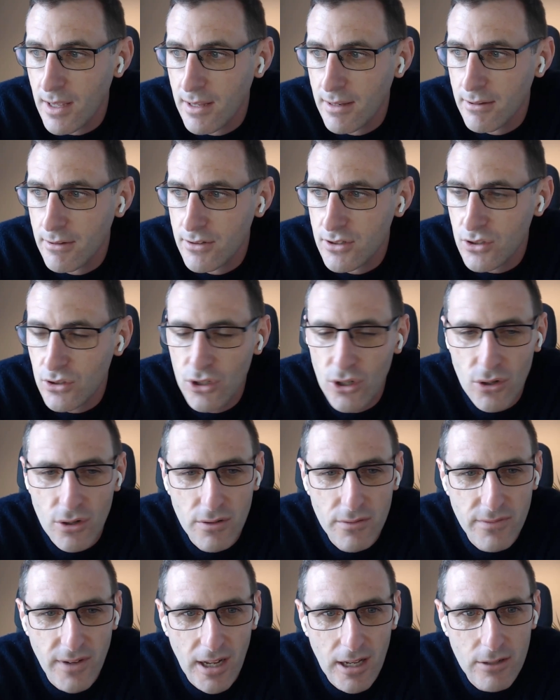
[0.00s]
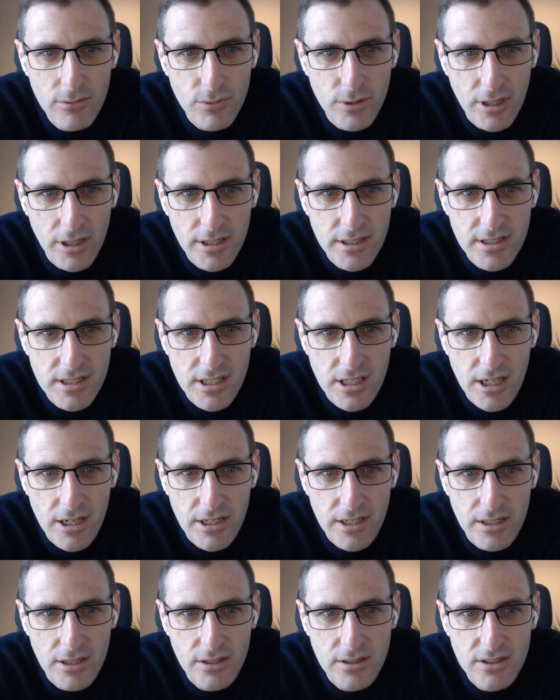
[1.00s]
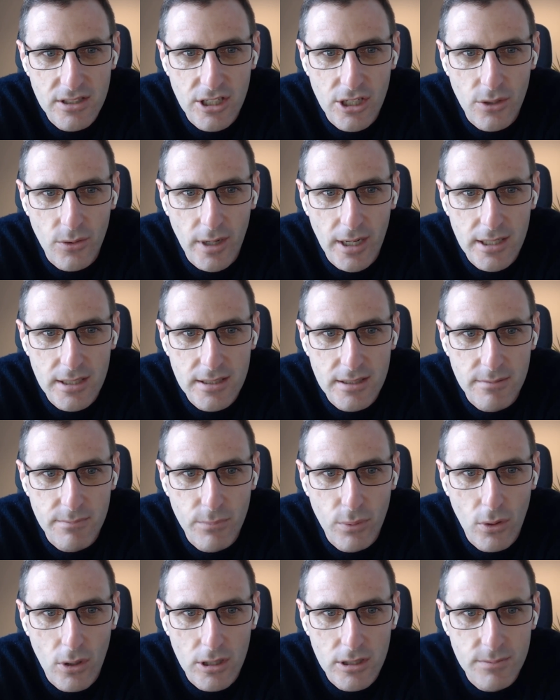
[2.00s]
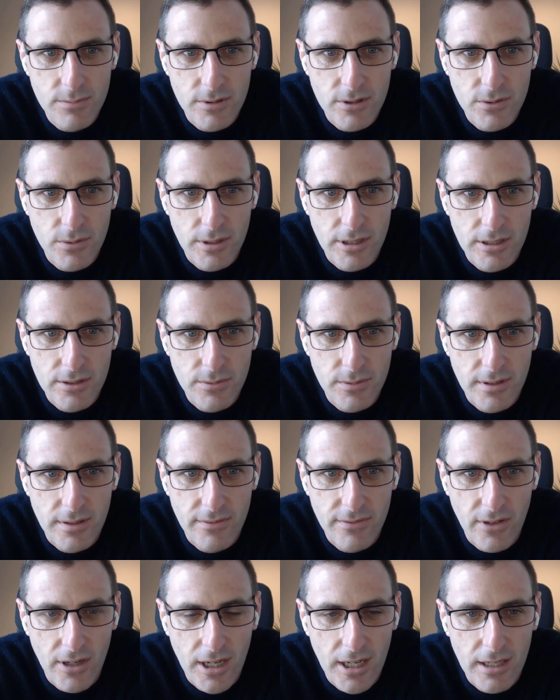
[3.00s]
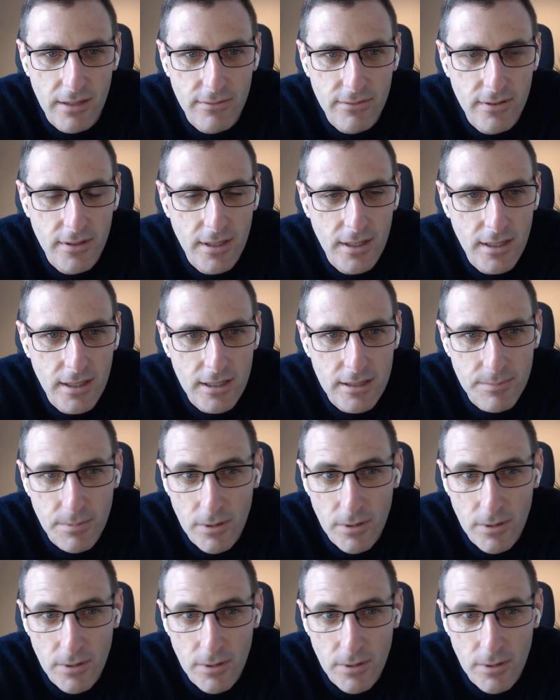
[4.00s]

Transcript: So you're involved with IUCS in Portsmouth 2025. It's been